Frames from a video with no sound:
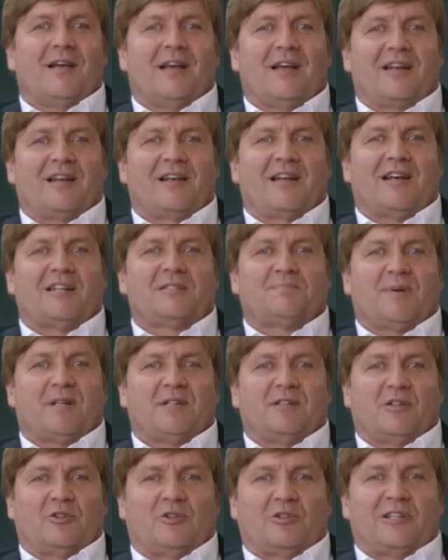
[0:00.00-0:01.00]
and last
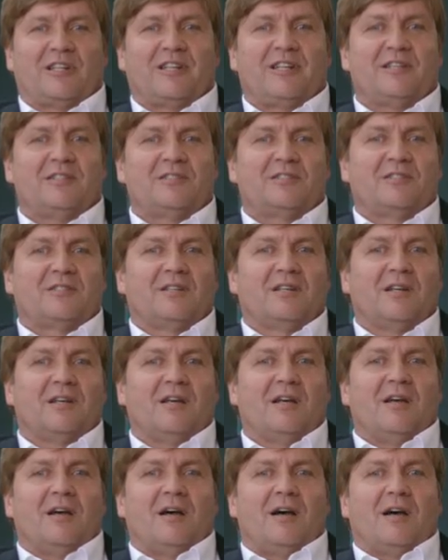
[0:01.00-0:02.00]
but not least,
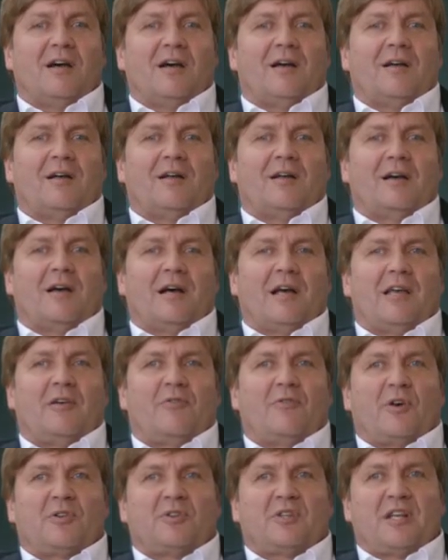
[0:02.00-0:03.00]
AO
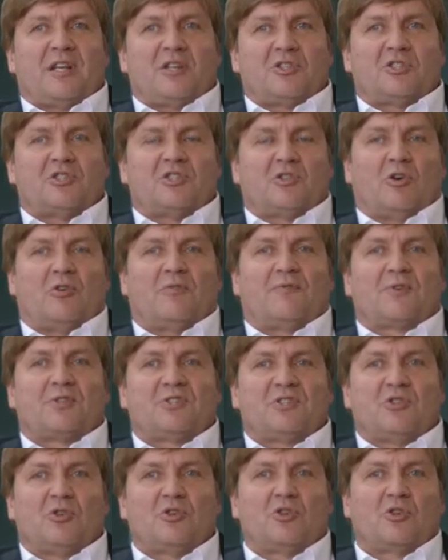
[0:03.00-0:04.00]
Foundations
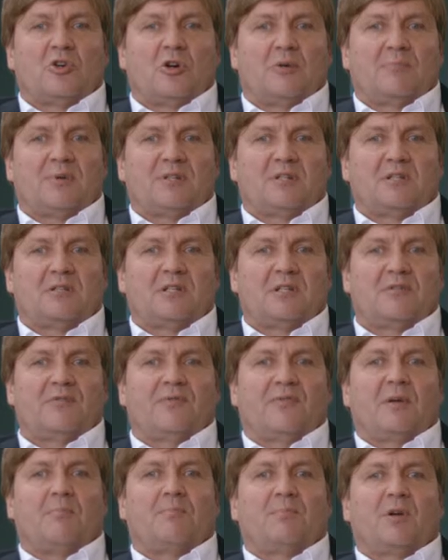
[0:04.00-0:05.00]
offers you
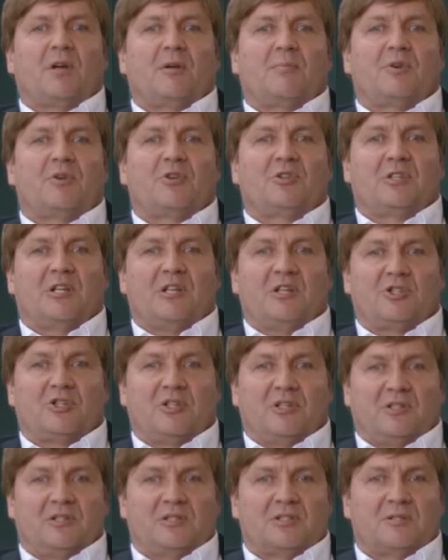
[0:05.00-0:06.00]
competitive employment
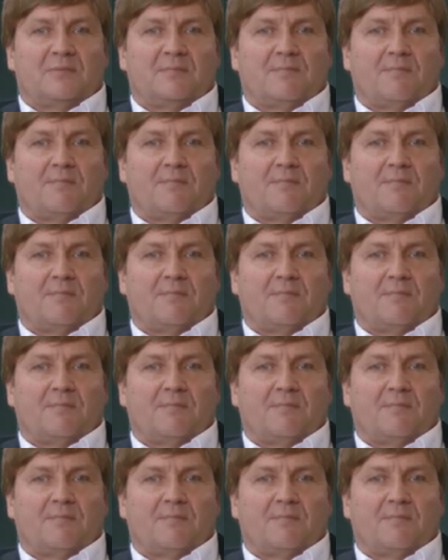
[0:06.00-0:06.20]
conditions.